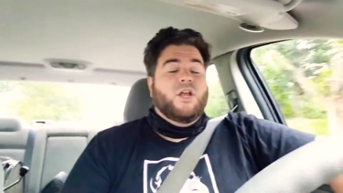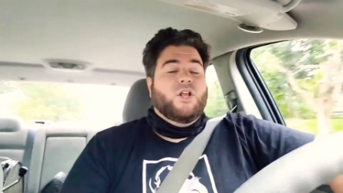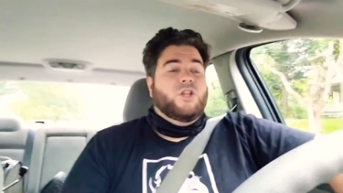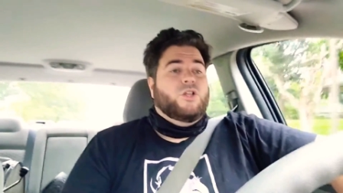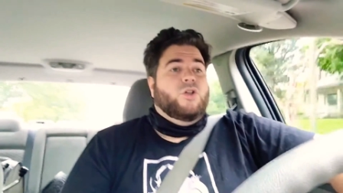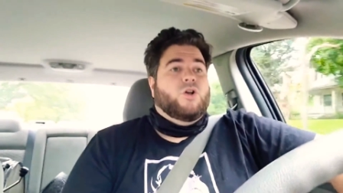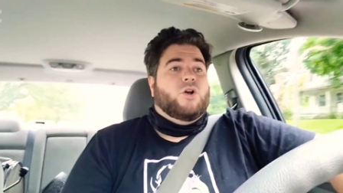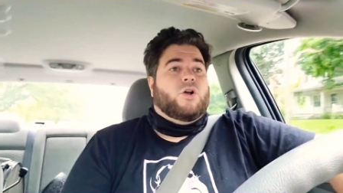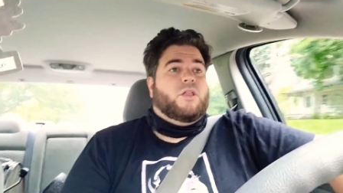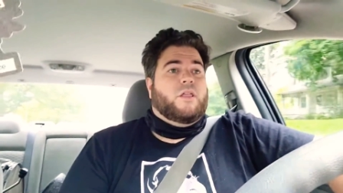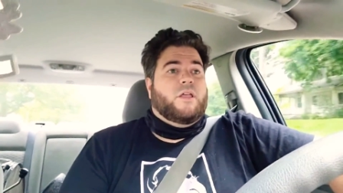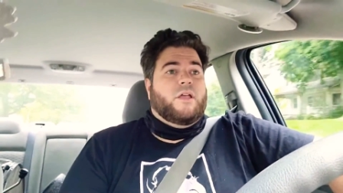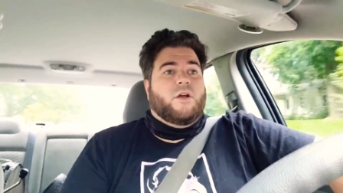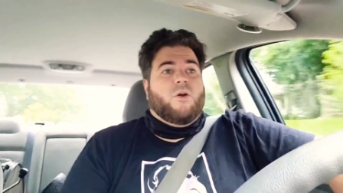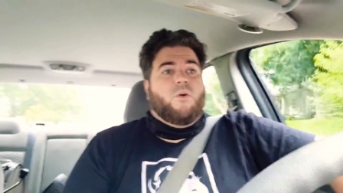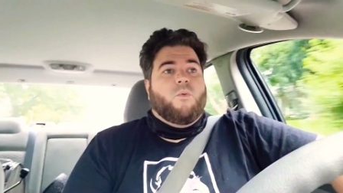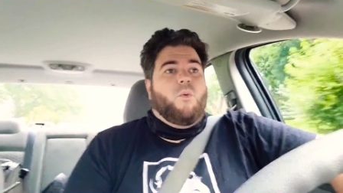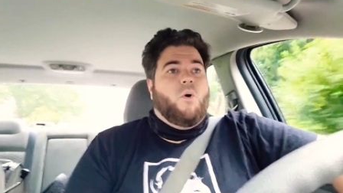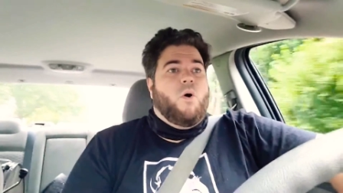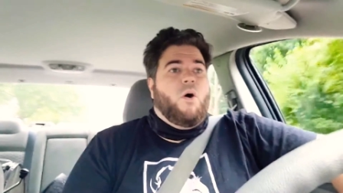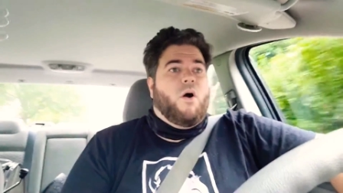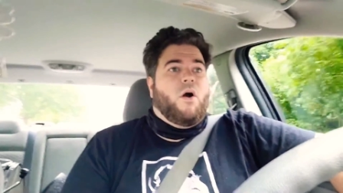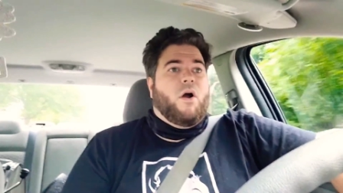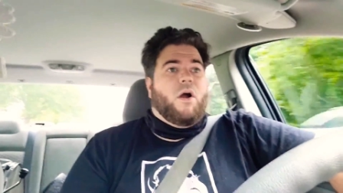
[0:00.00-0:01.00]
Nuclear
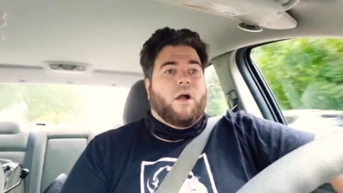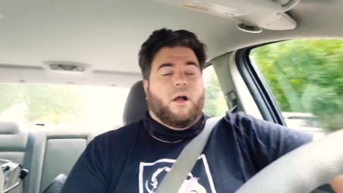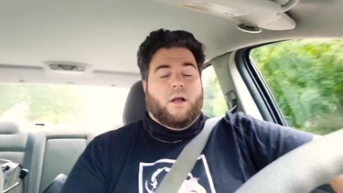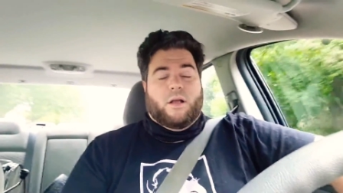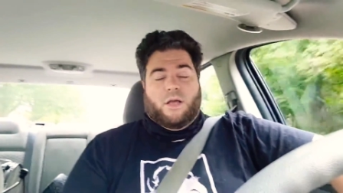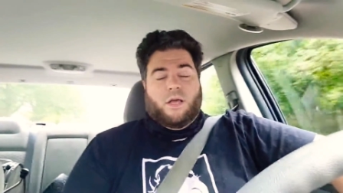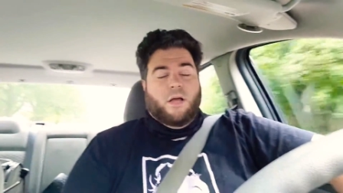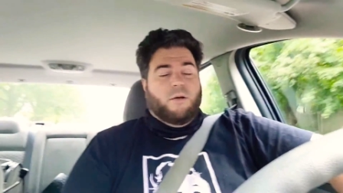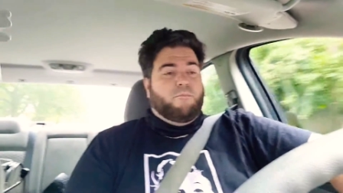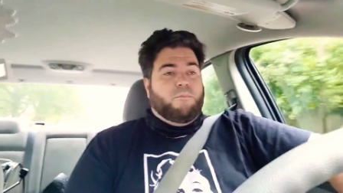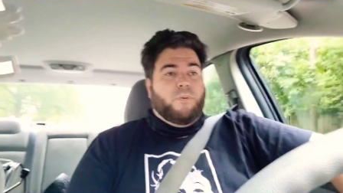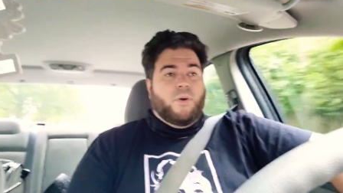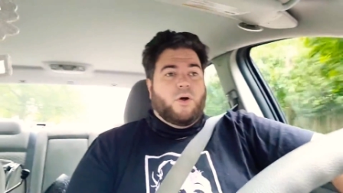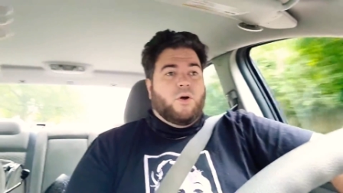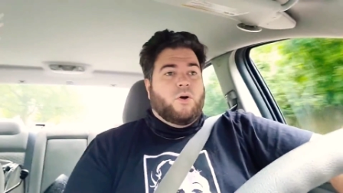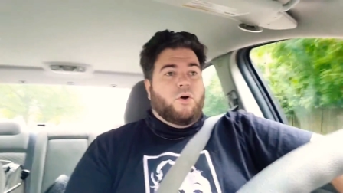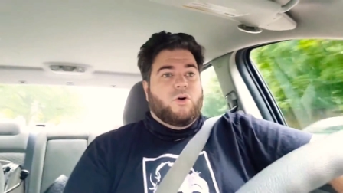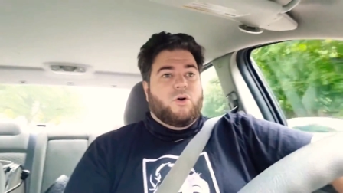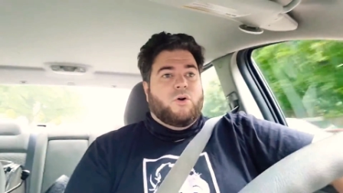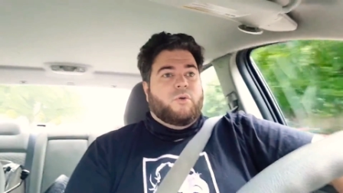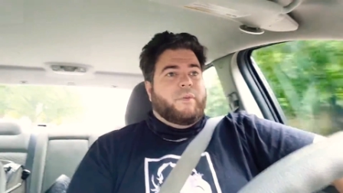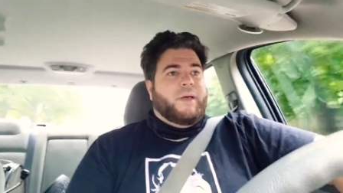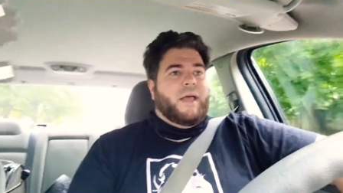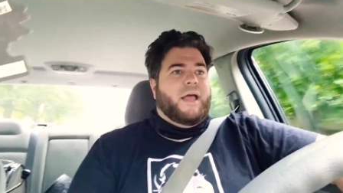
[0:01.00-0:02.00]
war,
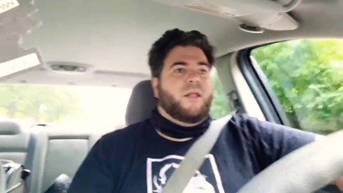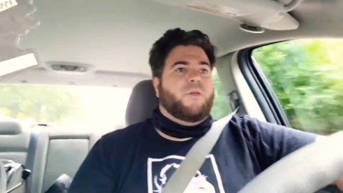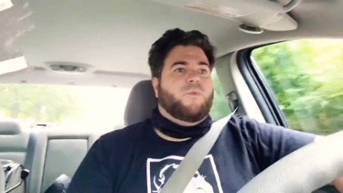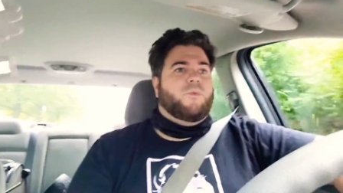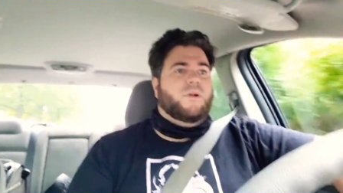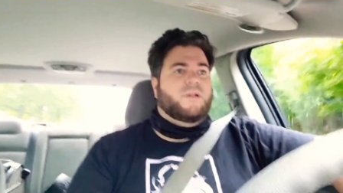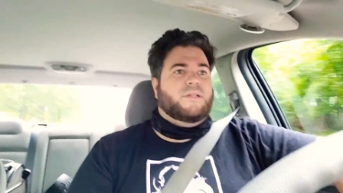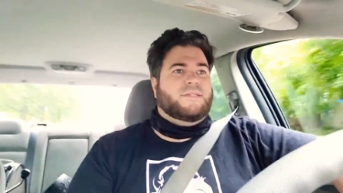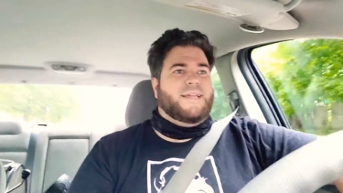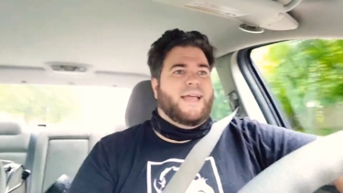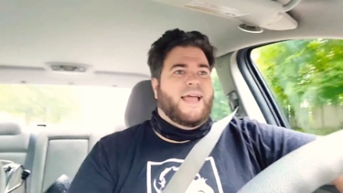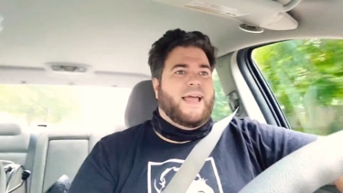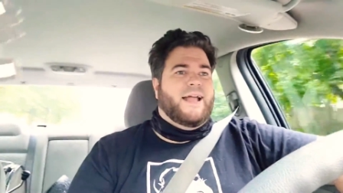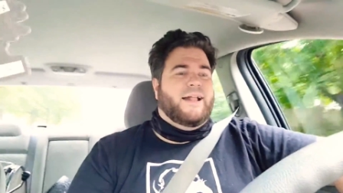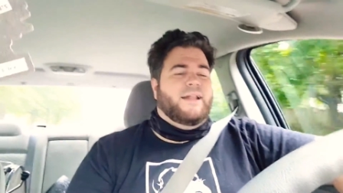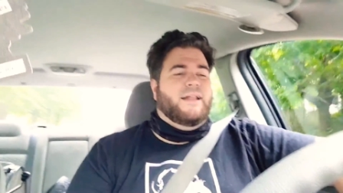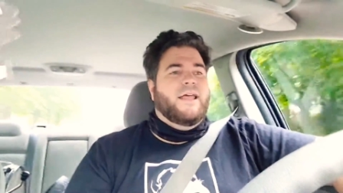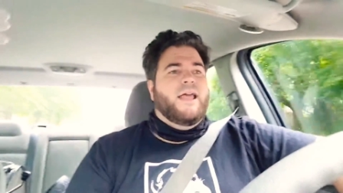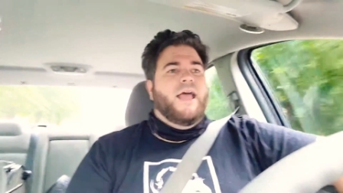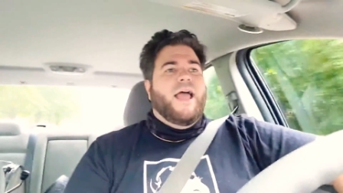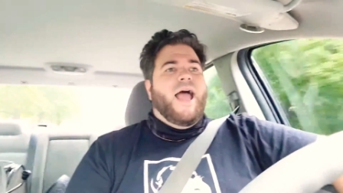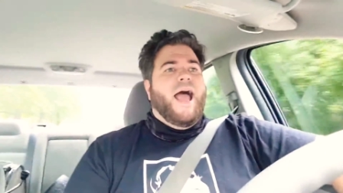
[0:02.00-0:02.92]
kaboom and we're dead.